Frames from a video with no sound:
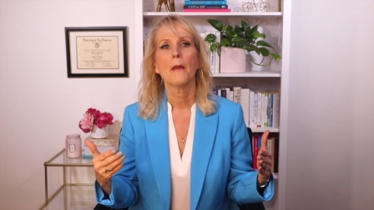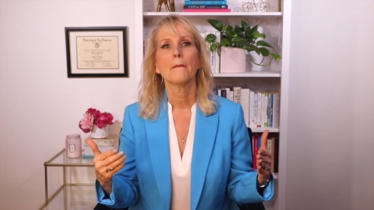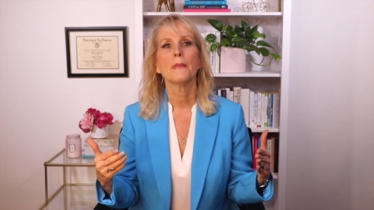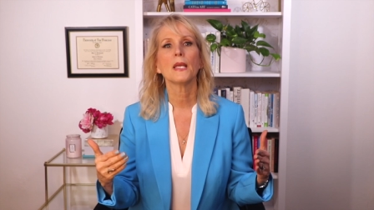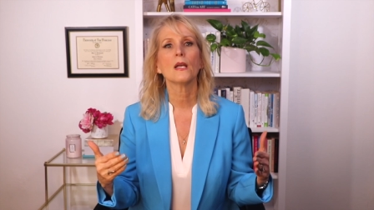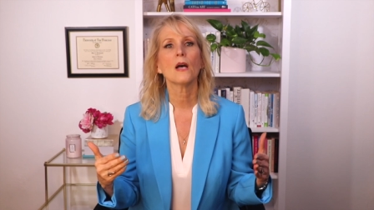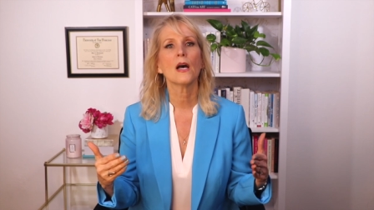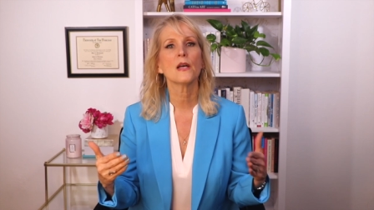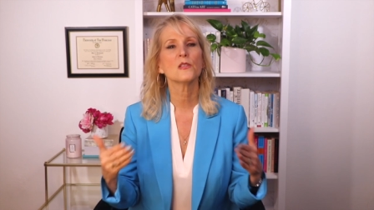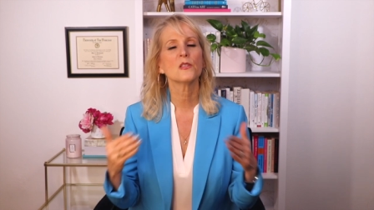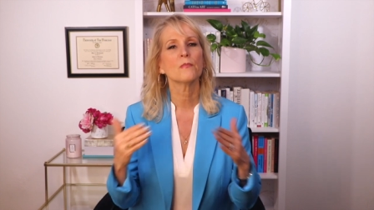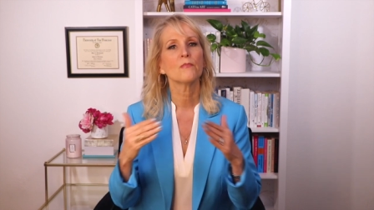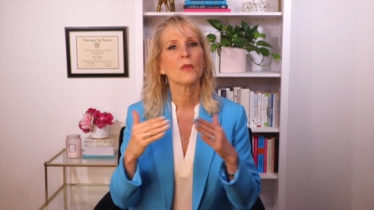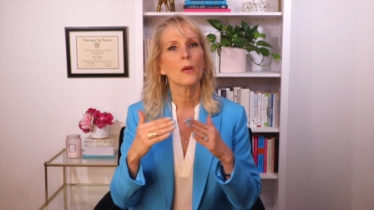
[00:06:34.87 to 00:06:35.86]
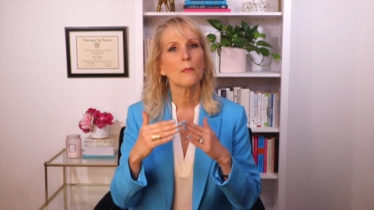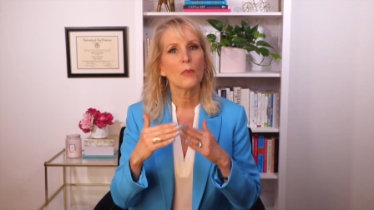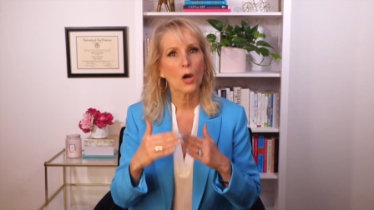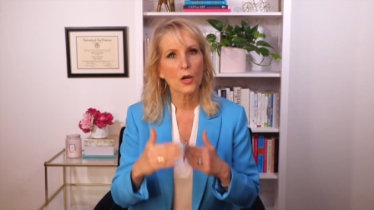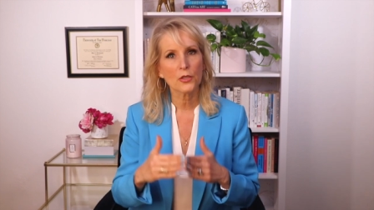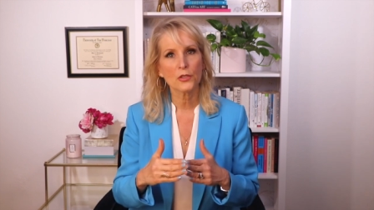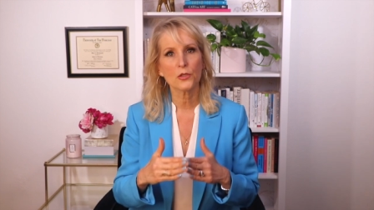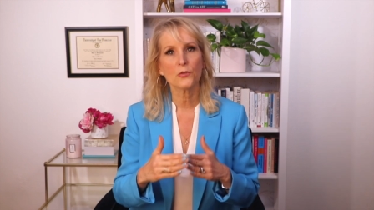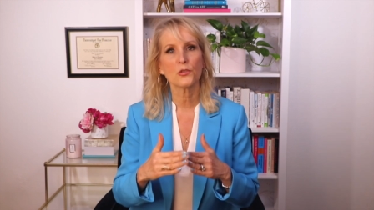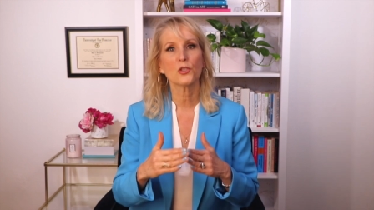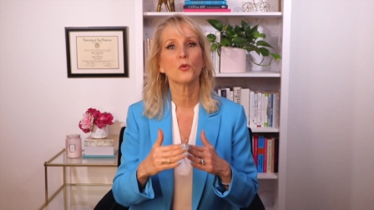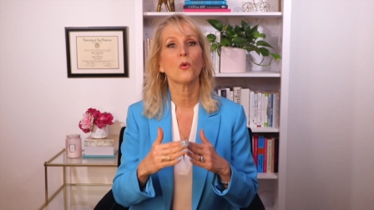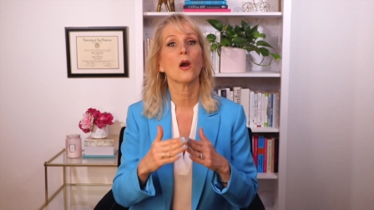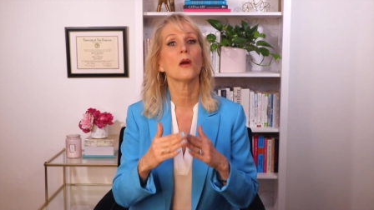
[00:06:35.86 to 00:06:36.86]
because partners
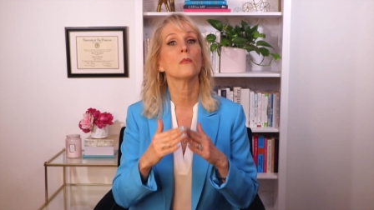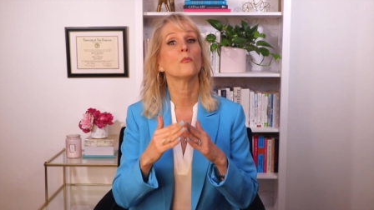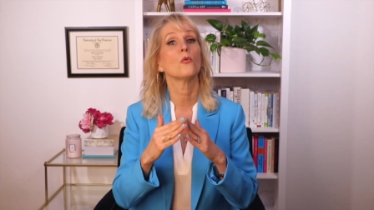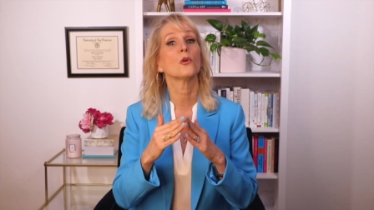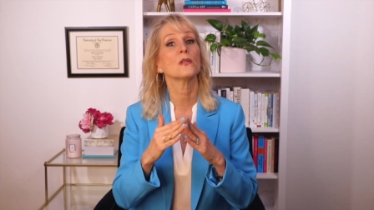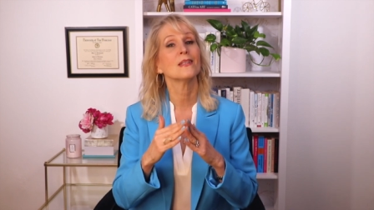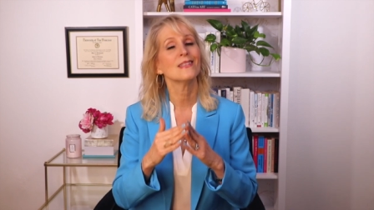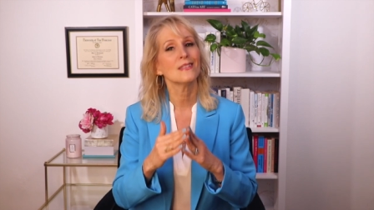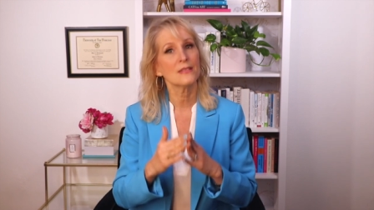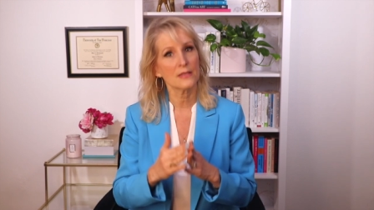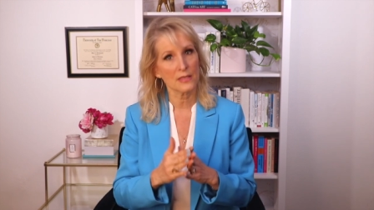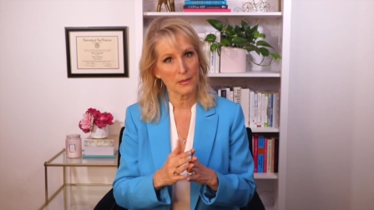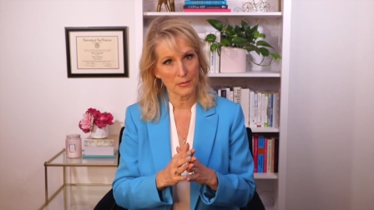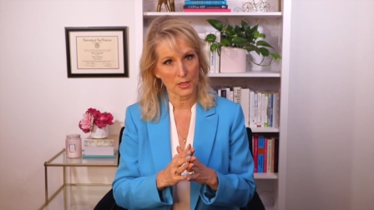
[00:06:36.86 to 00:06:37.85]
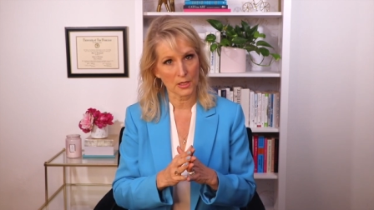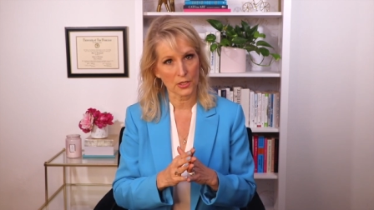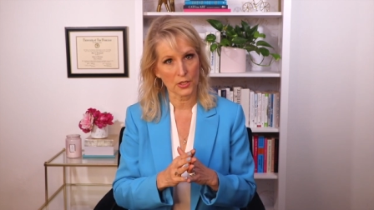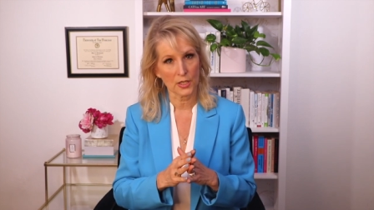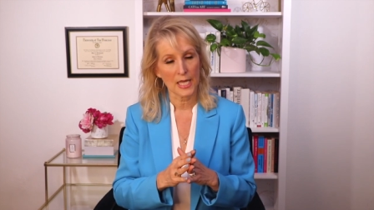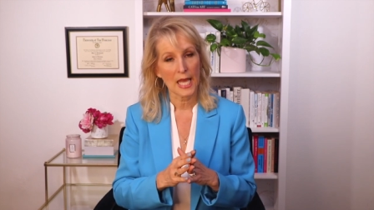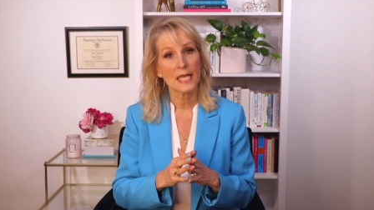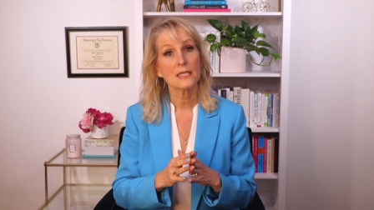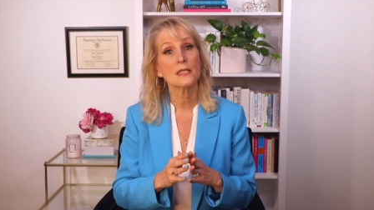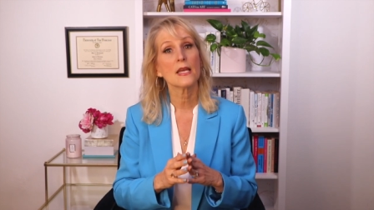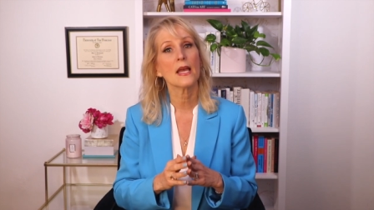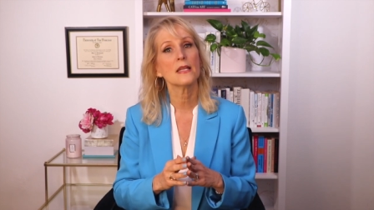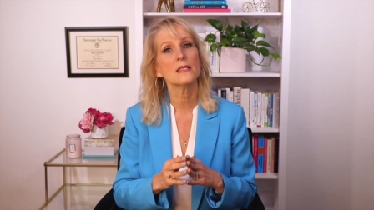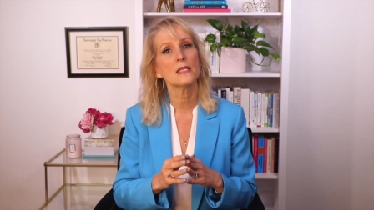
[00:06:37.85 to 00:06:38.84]
who are more similar
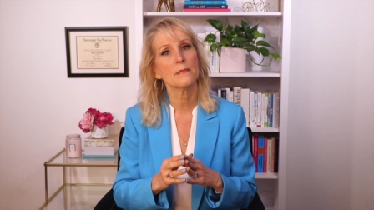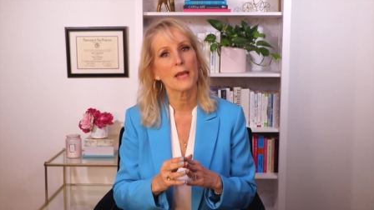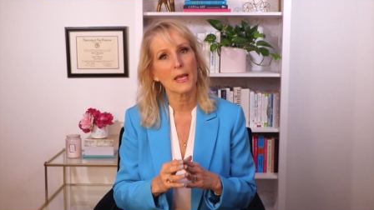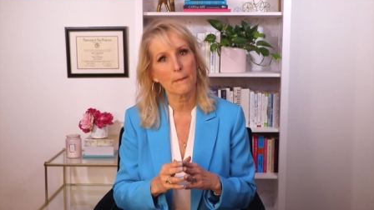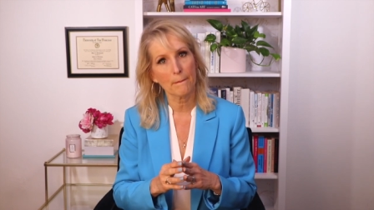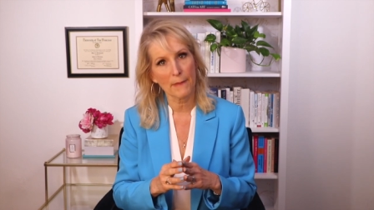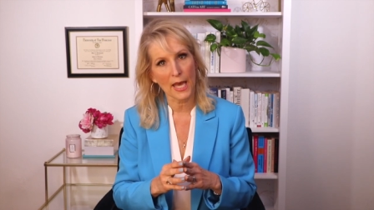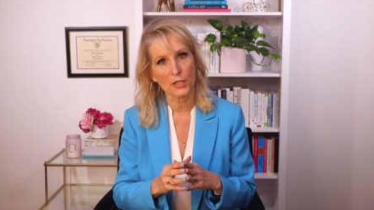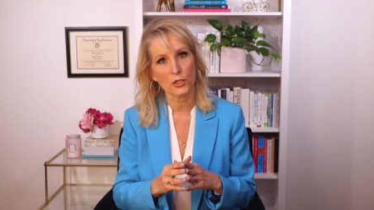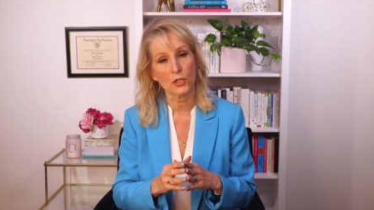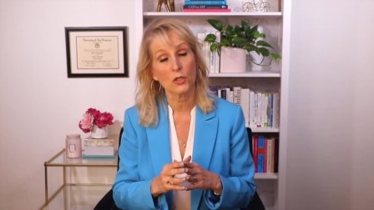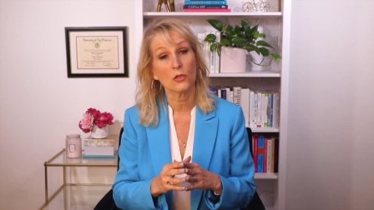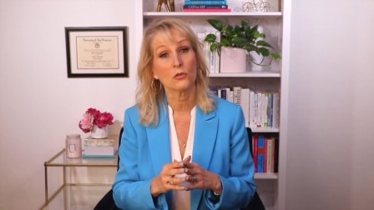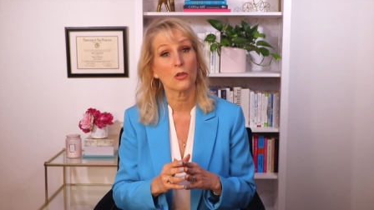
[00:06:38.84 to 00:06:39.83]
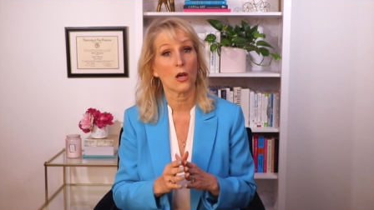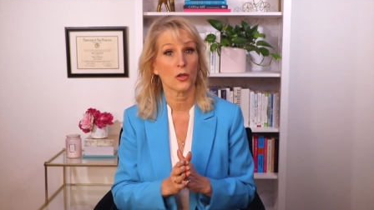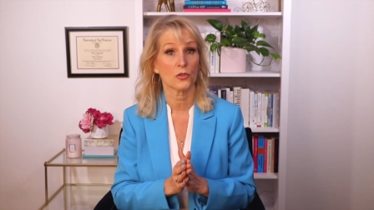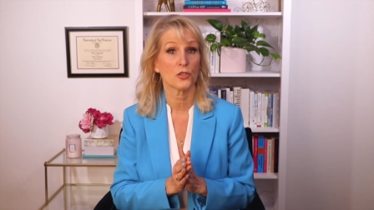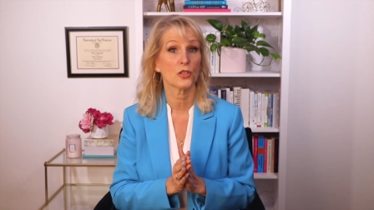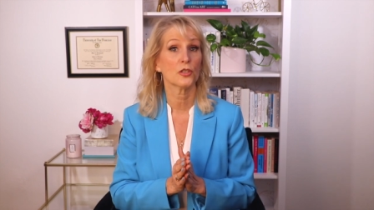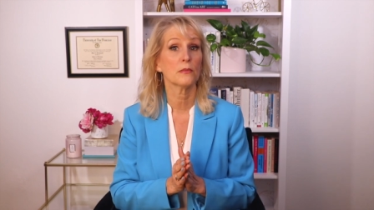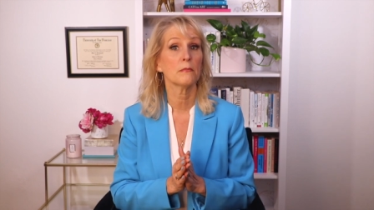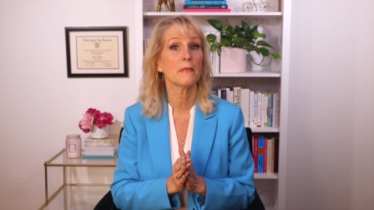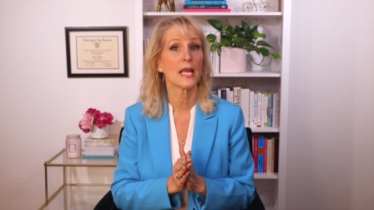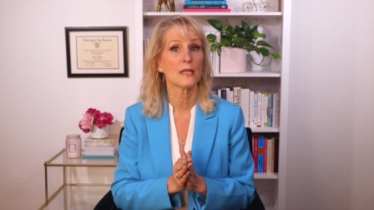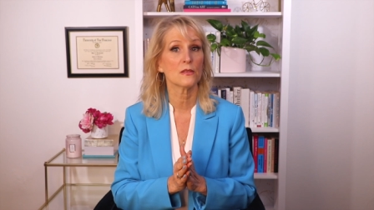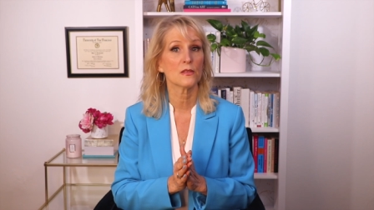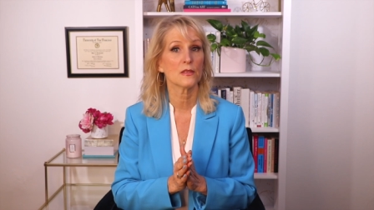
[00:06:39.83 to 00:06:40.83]
tend to make better long-term
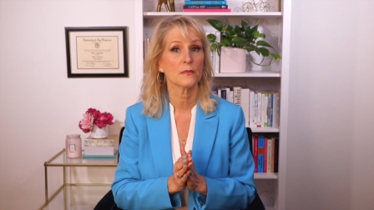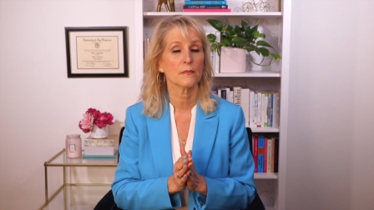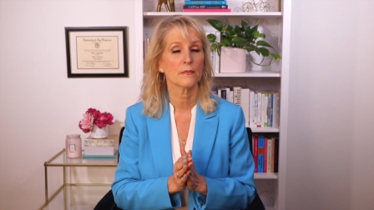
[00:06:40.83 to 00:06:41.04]
mates.